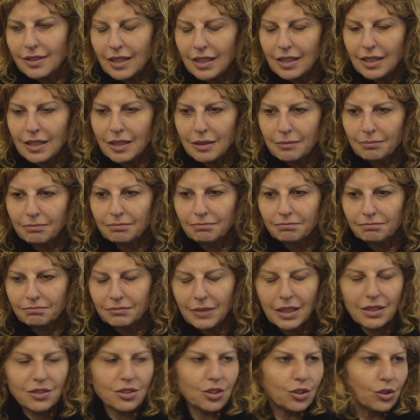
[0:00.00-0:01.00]

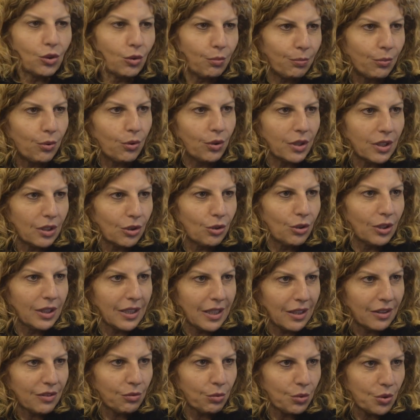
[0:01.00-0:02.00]
and to your point
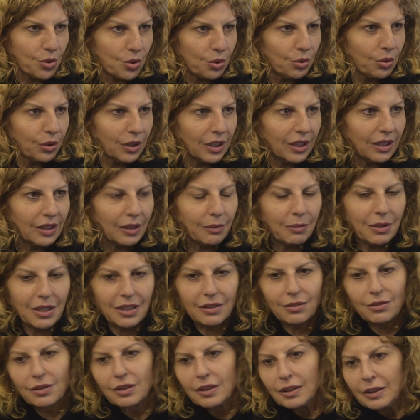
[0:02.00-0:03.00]
earlier as we were
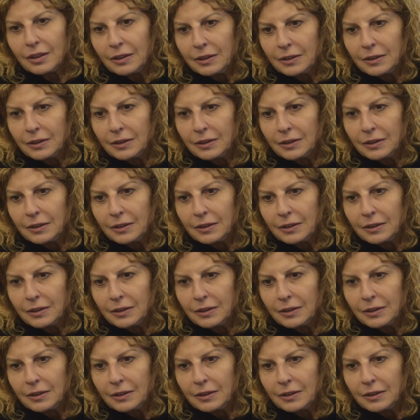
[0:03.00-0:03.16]
talking,